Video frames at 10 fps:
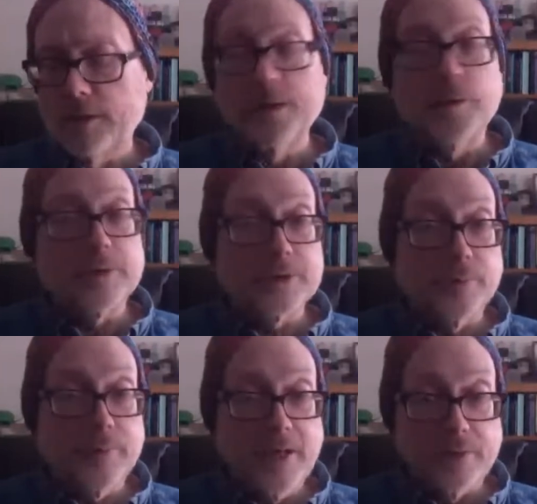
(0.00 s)
the
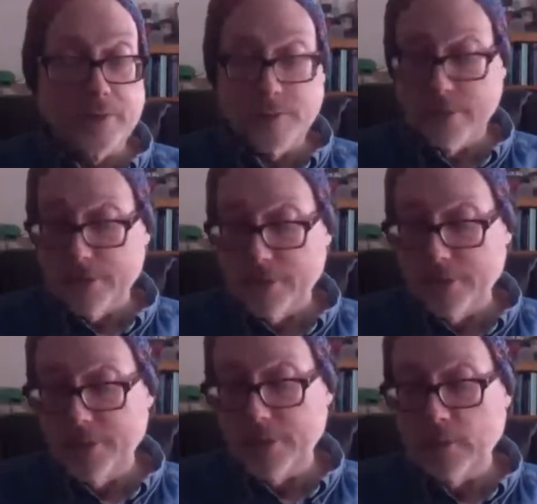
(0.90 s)
original pattern
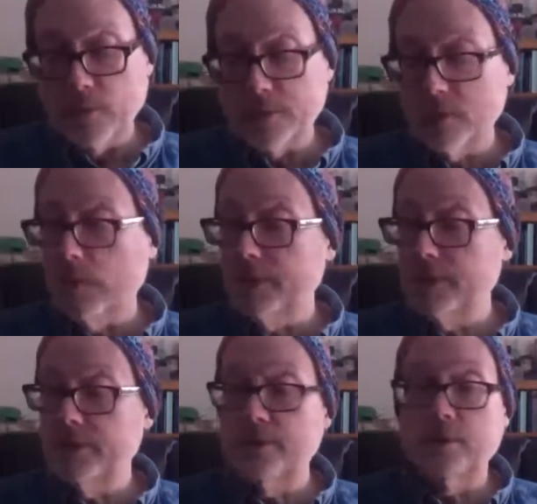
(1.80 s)
that I was going
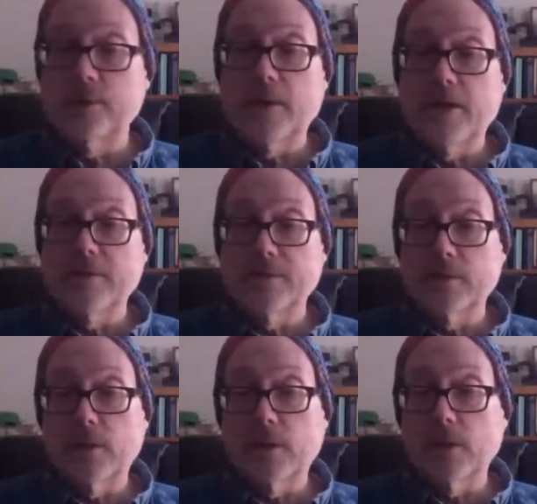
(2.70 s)
to do
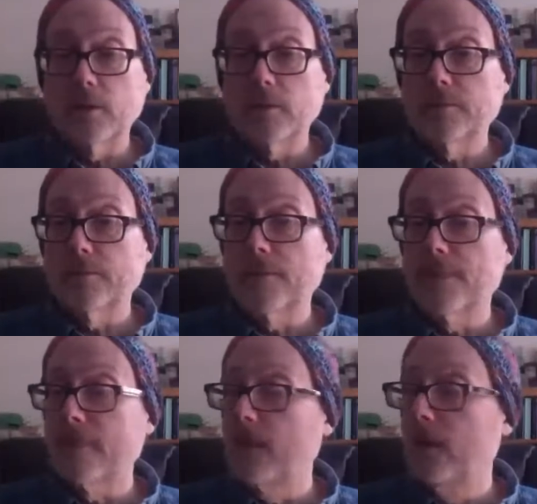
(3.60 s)
after all.
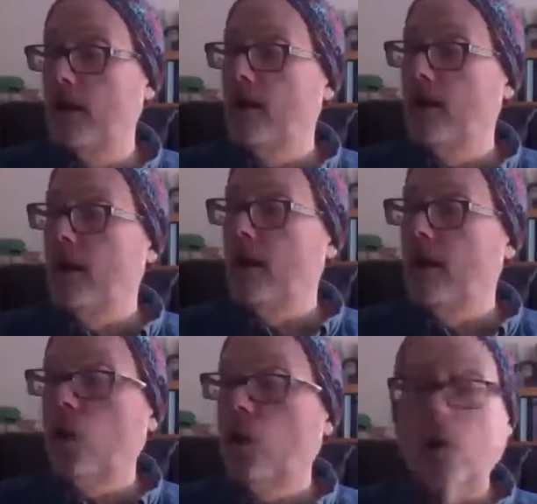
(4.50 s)

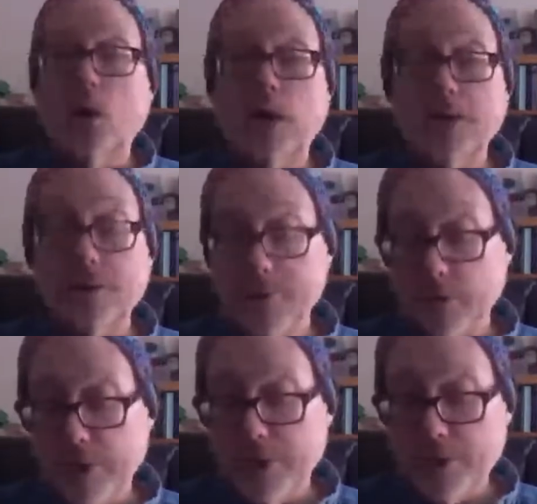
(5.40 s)
Or I could
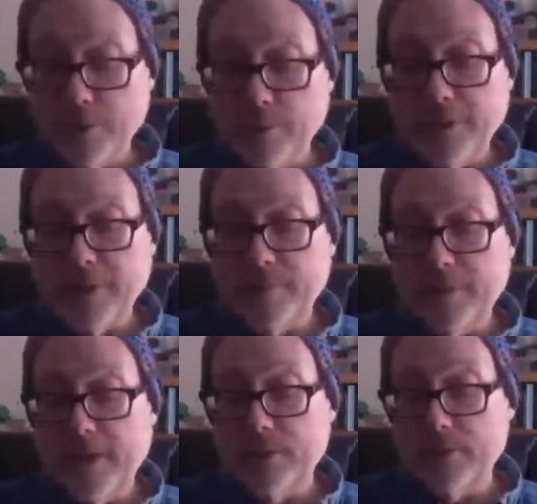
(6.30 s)
do another blanket
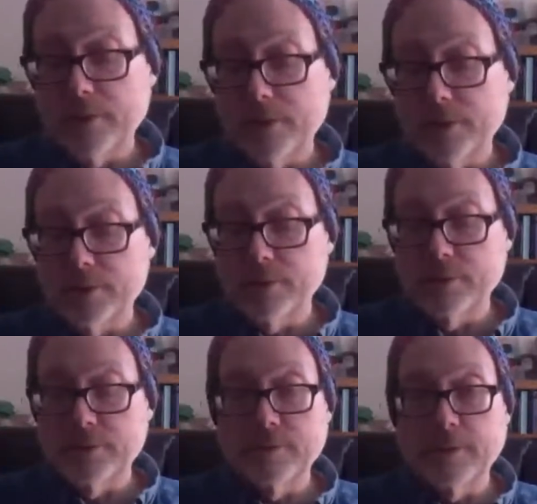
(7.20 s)
pattern that is
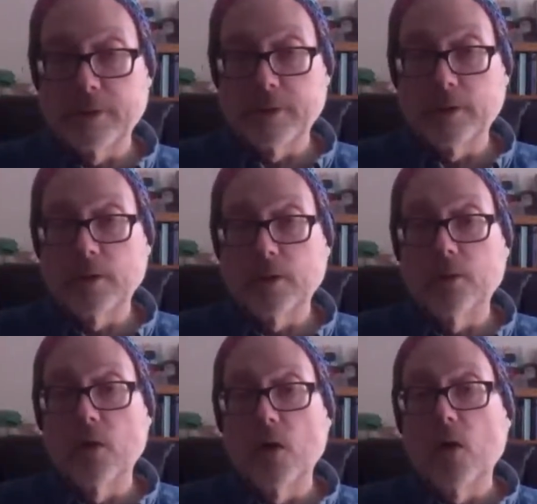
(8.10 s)
new to me.
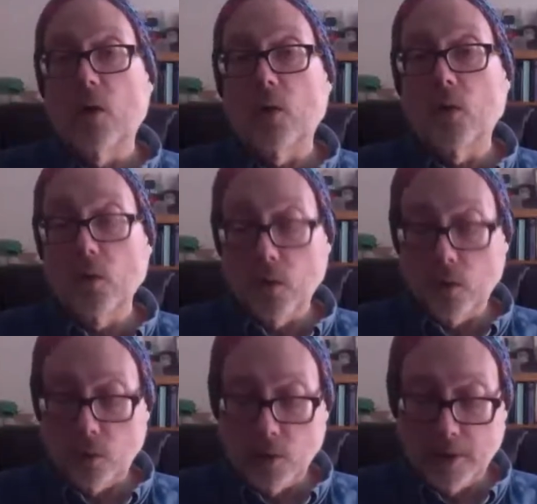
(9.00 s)

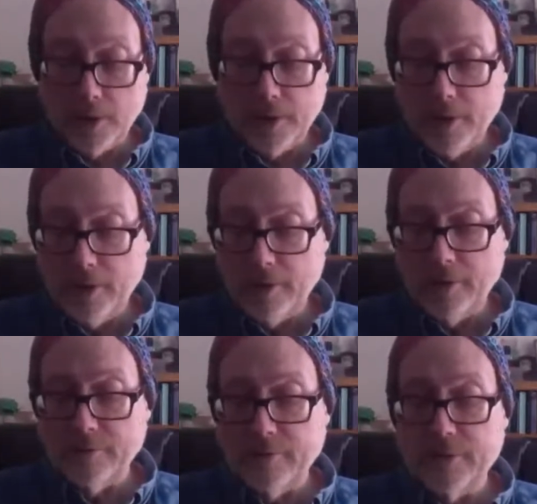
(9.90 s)
Or I
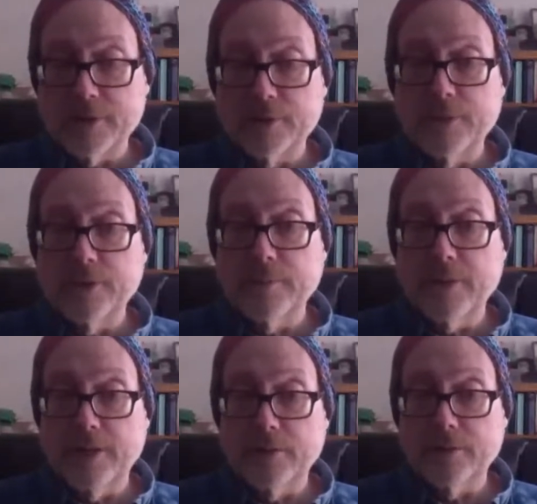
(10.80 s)
have a sweater
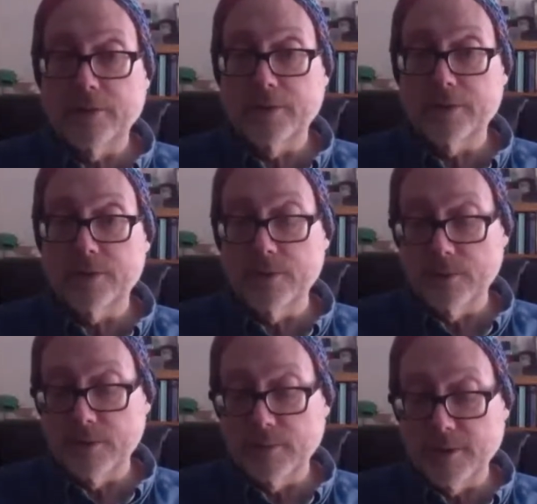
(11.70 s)
pattern that is
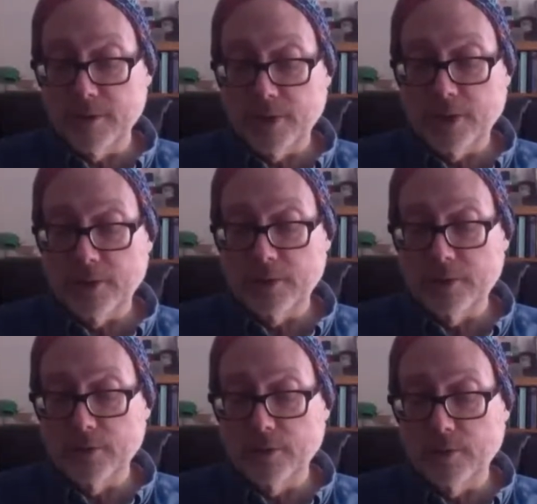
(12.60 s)
new to me that I could do.